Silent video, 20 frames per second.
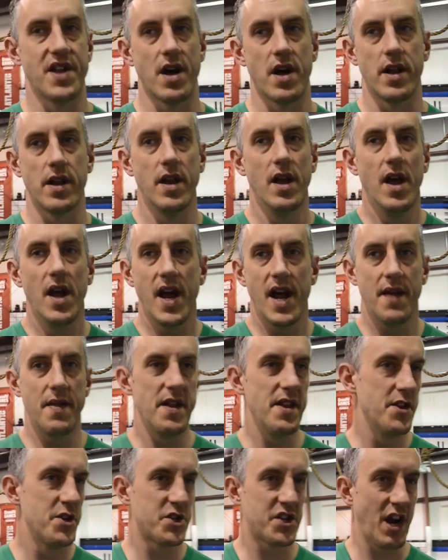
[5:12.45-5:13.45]
done and
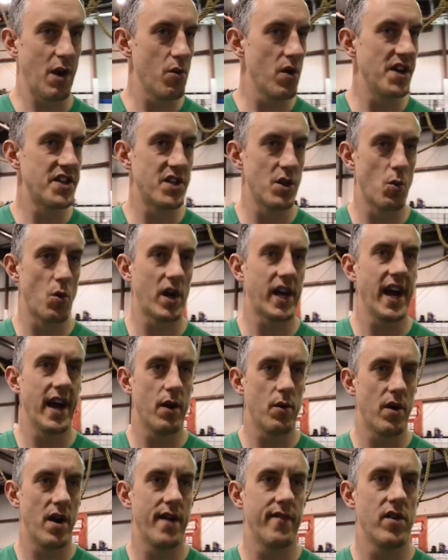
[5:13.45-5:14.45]
then you just get right to the workout
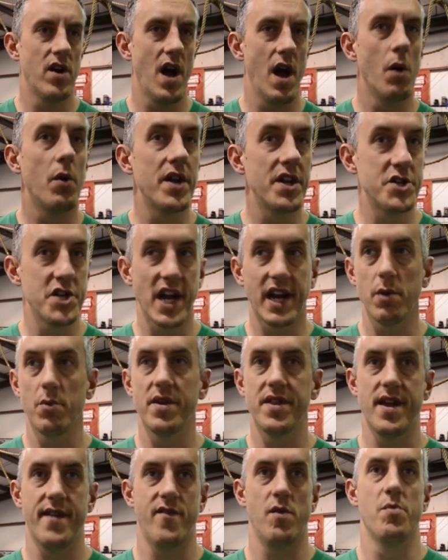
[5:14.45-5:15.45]
or whatever. I want to check in
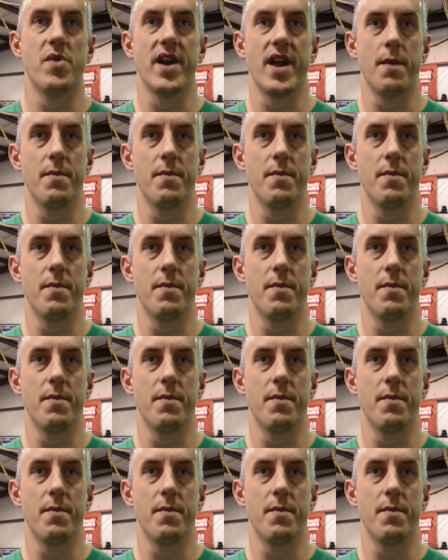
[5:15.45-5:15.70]
with everybody.